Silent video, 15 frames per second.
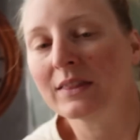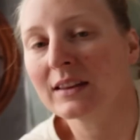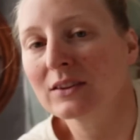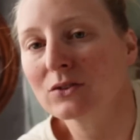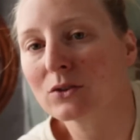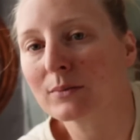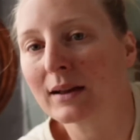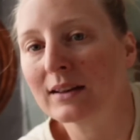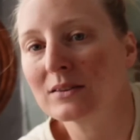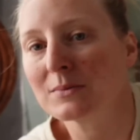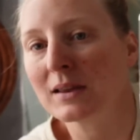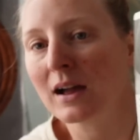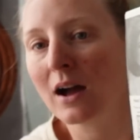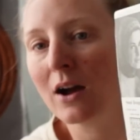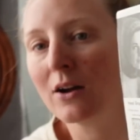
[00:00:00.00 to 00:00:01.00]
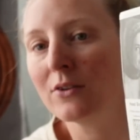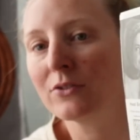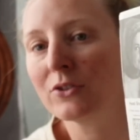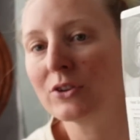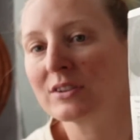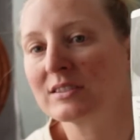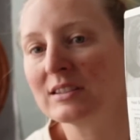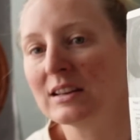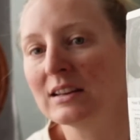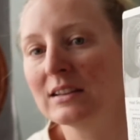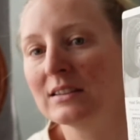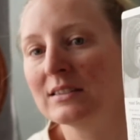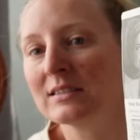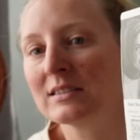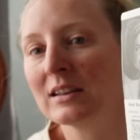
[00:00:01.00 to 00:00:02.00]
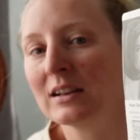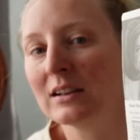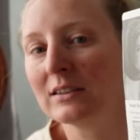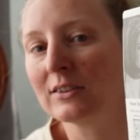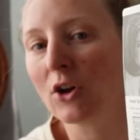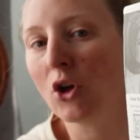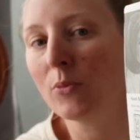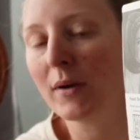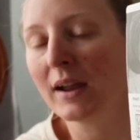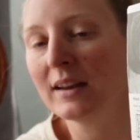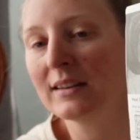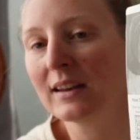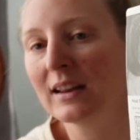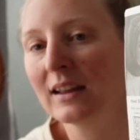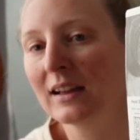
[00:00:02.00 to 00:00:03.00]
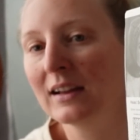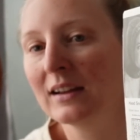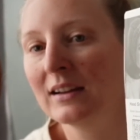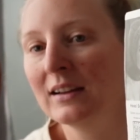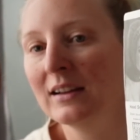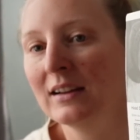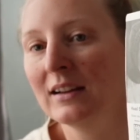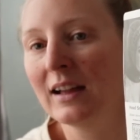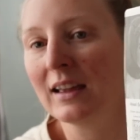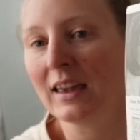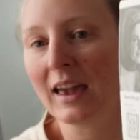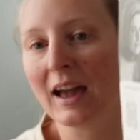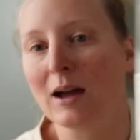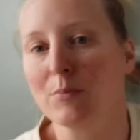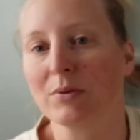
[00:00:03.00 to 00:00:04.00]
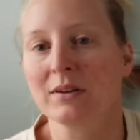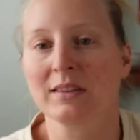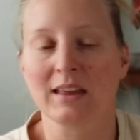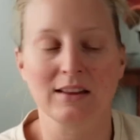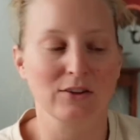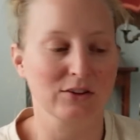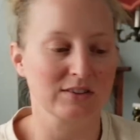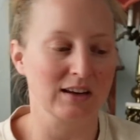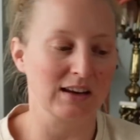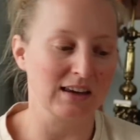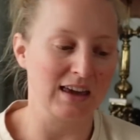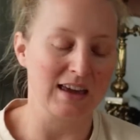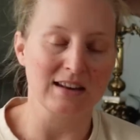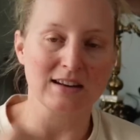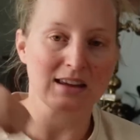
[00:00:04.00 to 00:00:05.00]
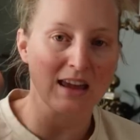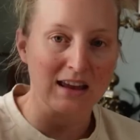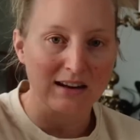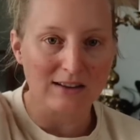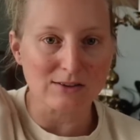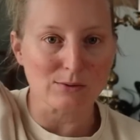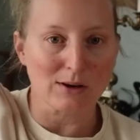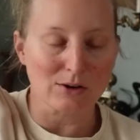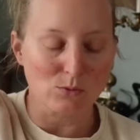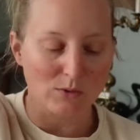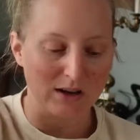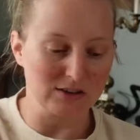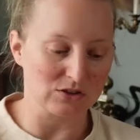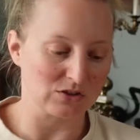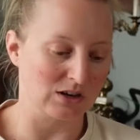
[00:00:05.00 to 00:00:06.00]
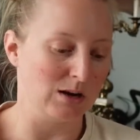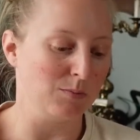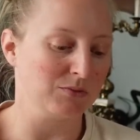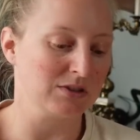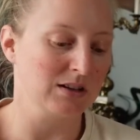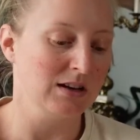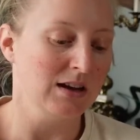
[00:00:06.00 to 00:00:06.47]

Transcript: This reminds me of Christine's null binding cap that looks like a candy cane. It's red and white striped.